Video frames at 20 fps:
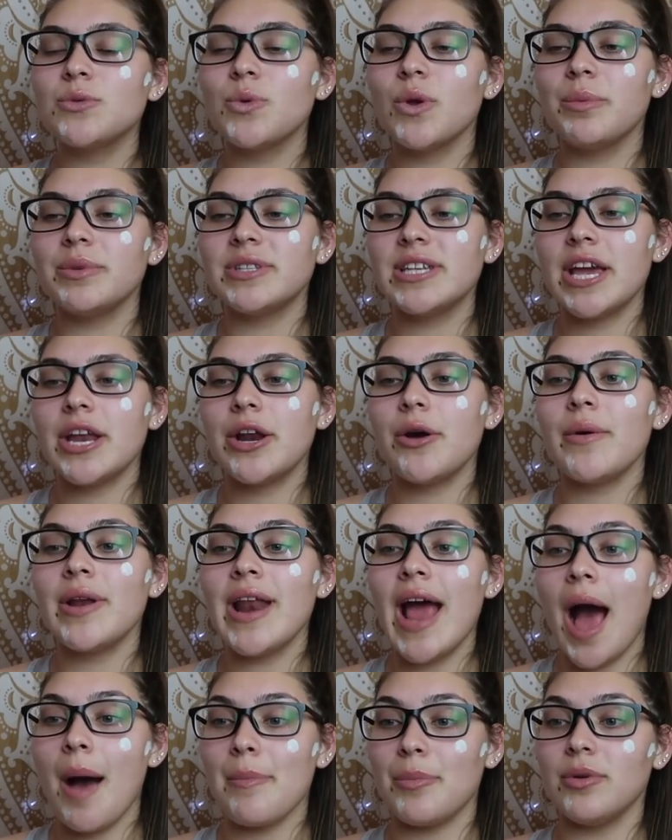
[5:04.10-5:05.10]
sweet potato,
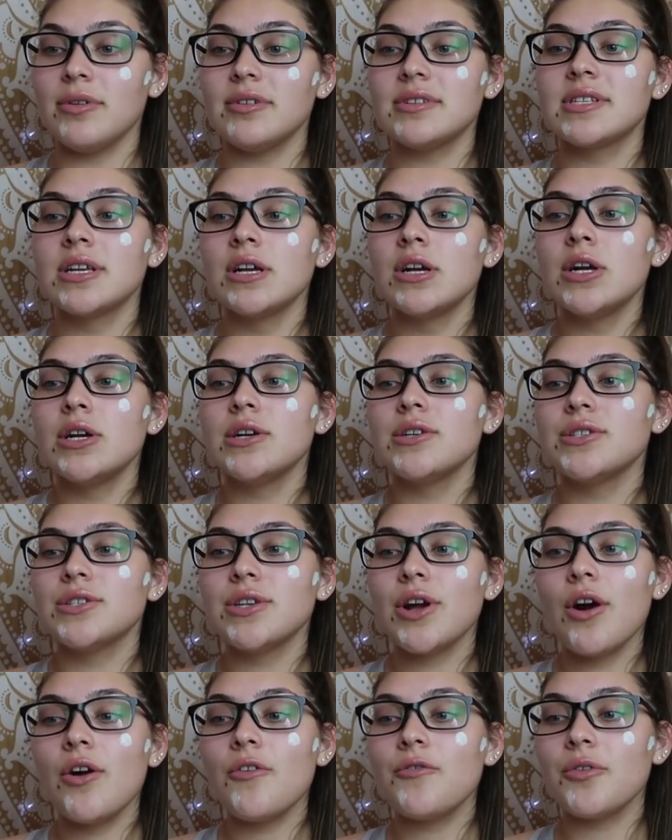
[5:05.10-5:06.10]
and apples.
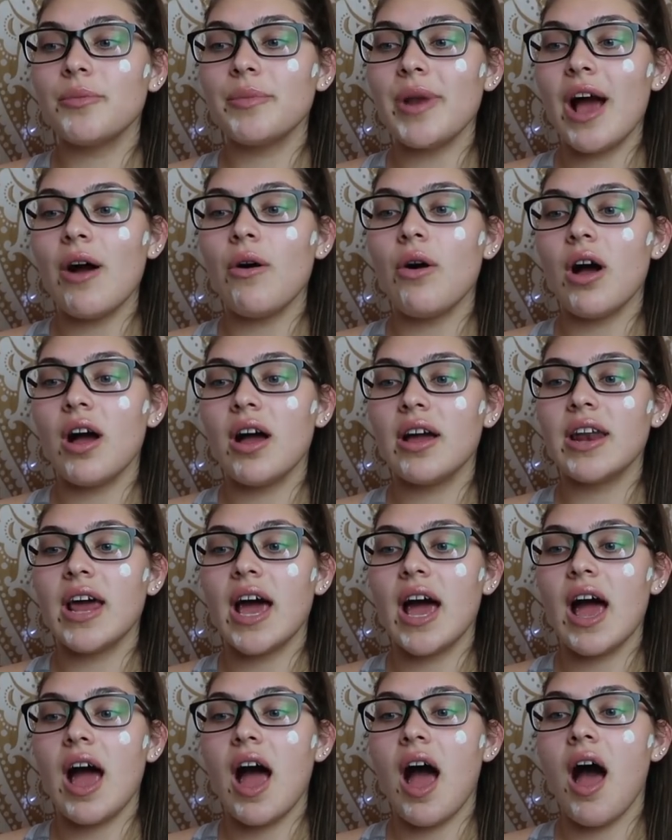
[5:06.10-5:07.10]
So from now on,
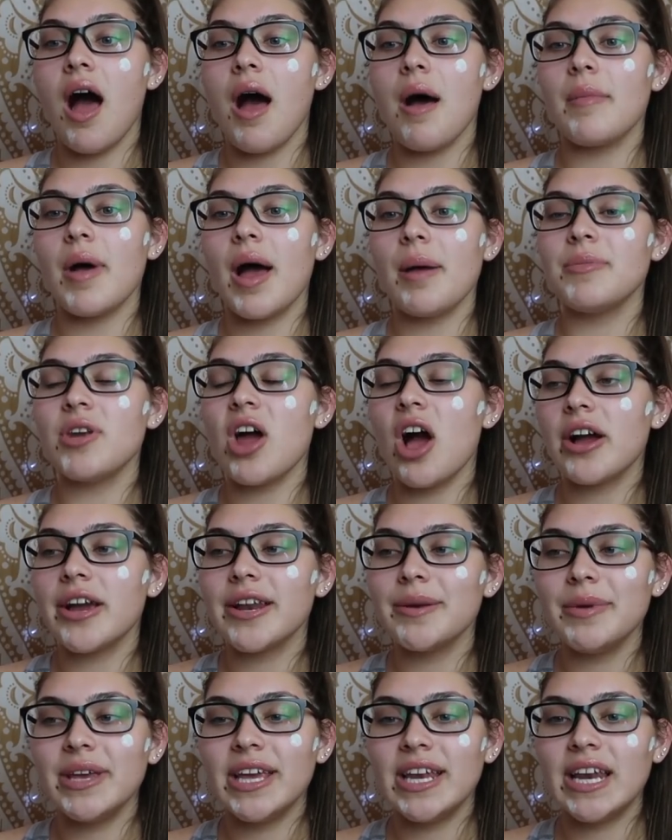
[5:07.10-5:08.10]
um, I'm not
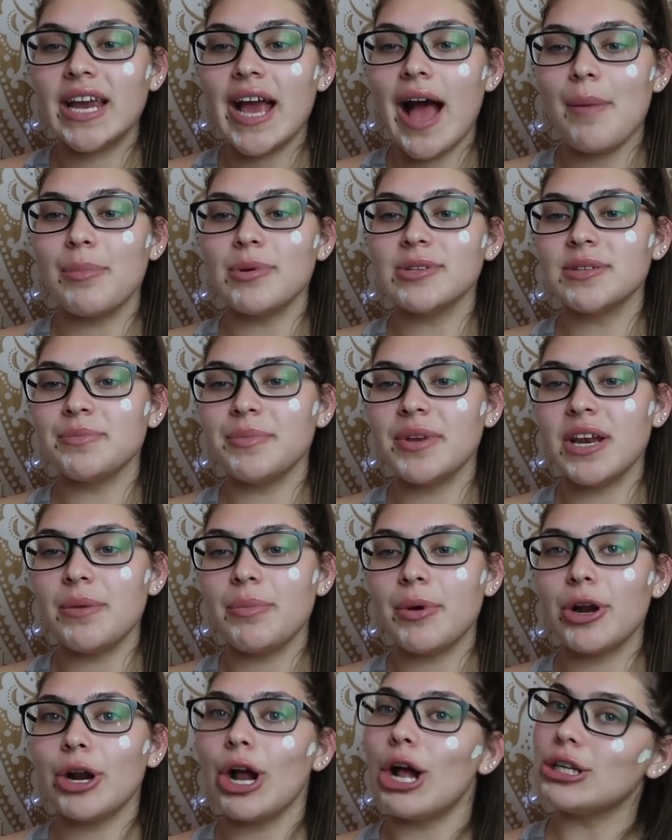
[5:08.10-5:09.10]
going to be eating apples and
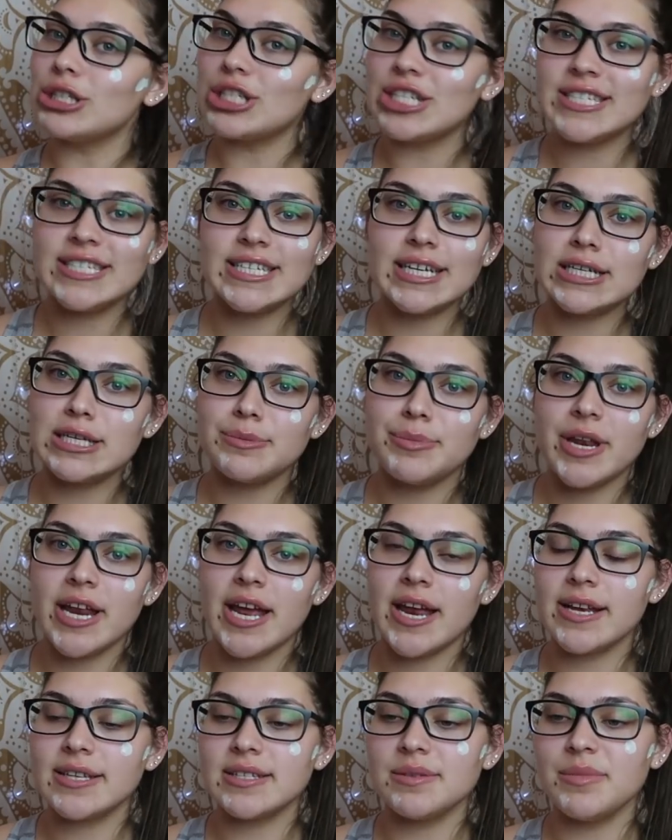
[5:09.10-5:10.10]
peanut butter. I'll just stick to
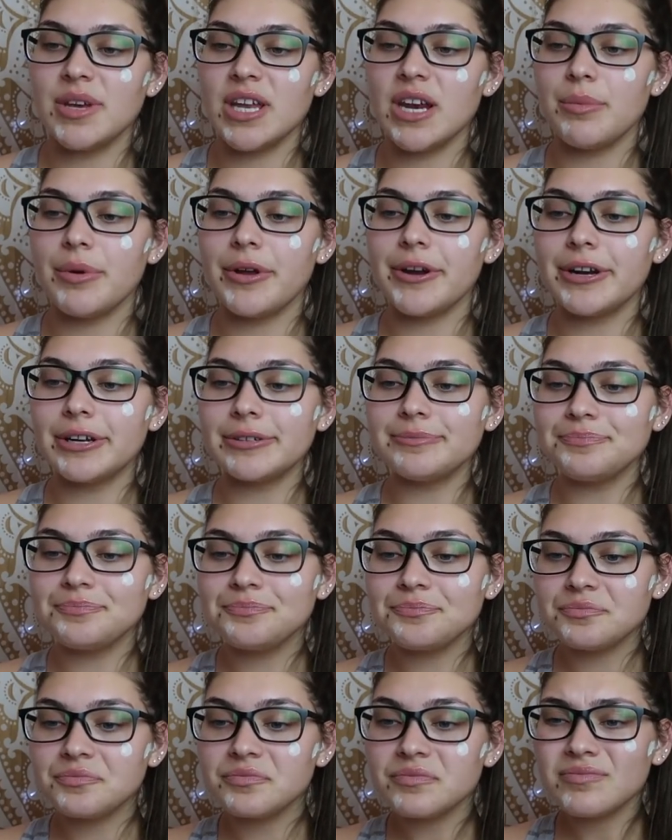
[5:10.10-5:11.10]
bananas and peanut butter.
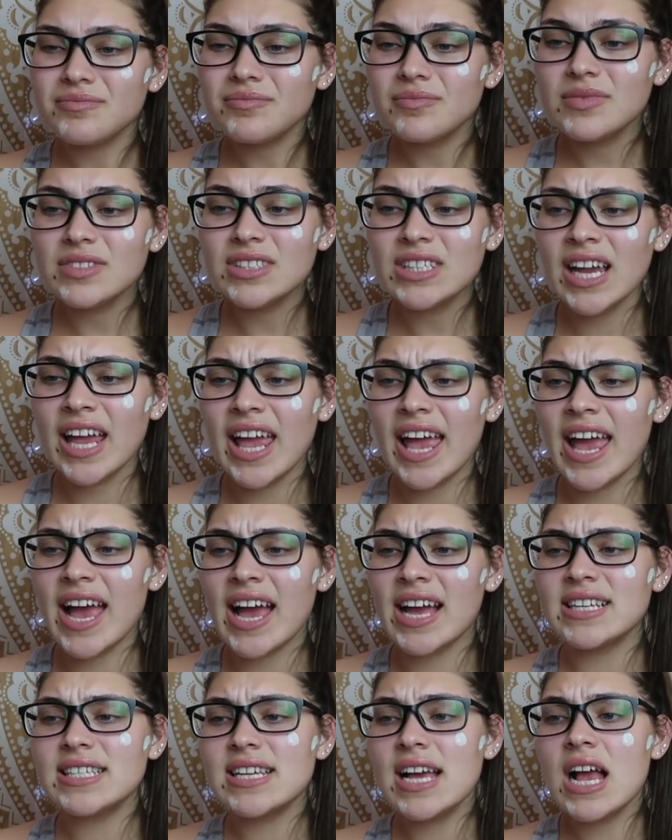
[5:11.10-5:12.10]

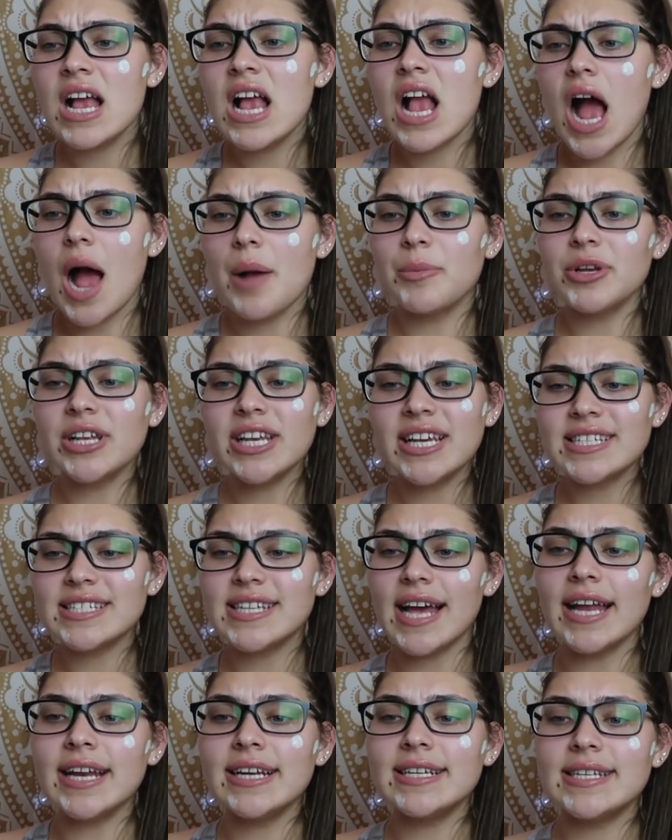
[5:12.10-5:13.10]
And I'm really
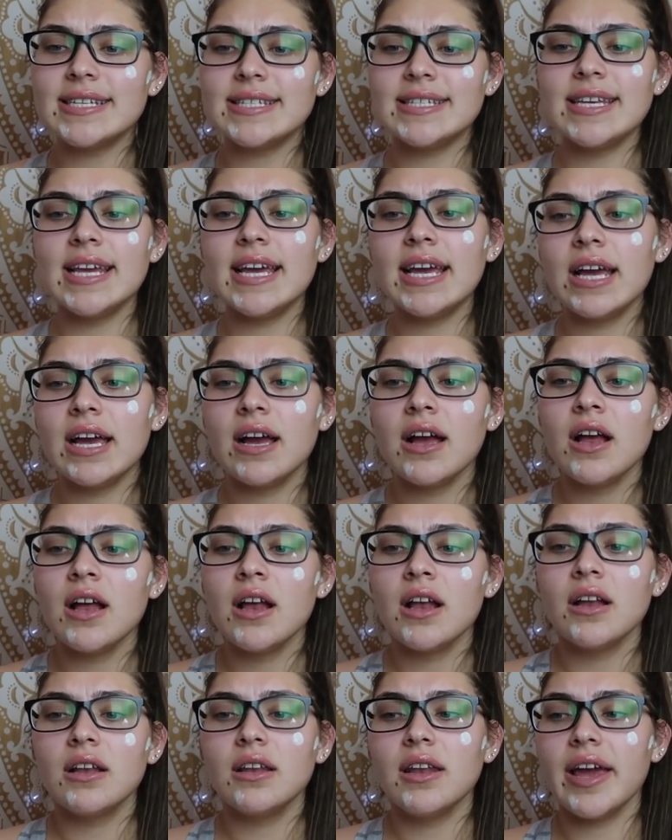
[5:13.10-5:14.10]
excited to see
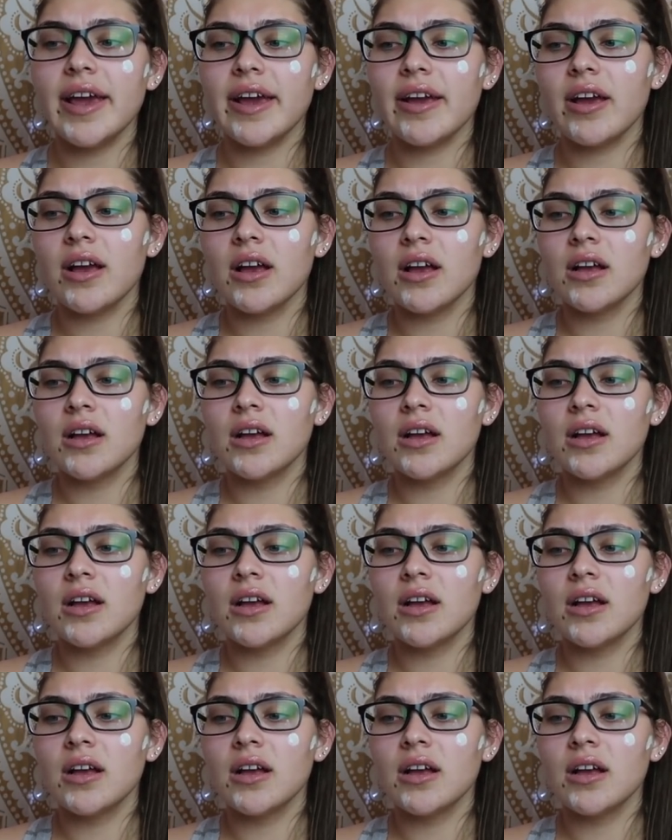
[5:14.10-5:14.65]
like